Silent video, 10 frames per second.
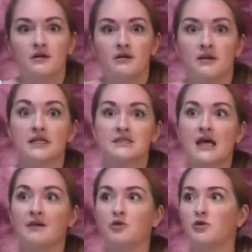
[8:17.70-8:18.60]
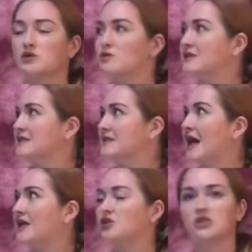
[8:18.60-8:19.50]
This time the witch was
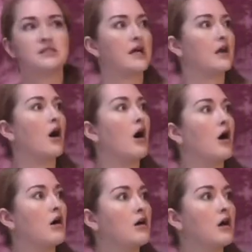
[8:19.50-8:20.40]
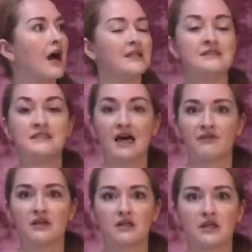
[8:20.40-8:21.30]
inside and she said, "Oh, I
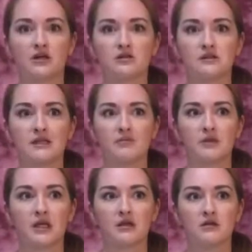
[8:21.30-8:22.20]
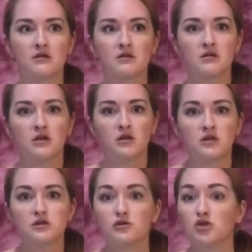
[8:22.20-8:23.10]
definitely heard something."
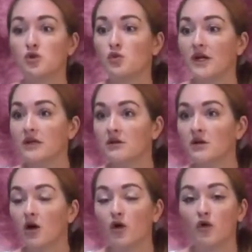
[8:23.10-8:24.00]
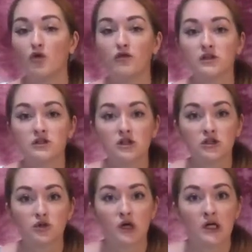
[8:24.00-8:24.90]
So she went over to her
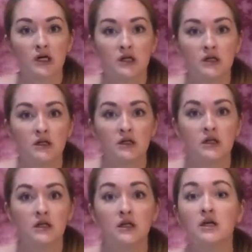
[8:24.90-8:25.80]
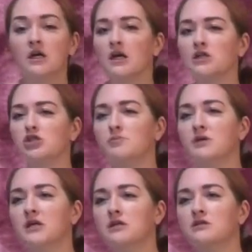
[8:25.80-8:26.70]
door and she
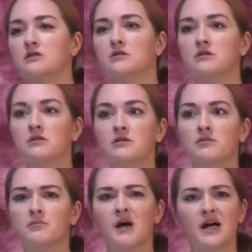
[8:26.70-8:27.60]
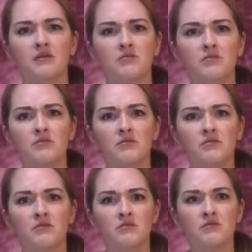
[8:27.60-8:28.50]
peeked, but
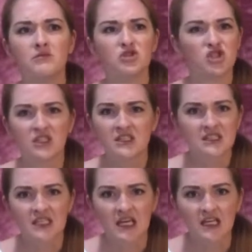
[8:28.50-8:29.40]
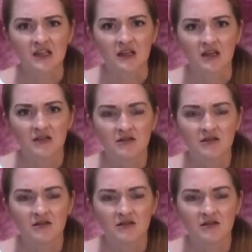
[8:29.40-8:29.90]
she didn't see anything.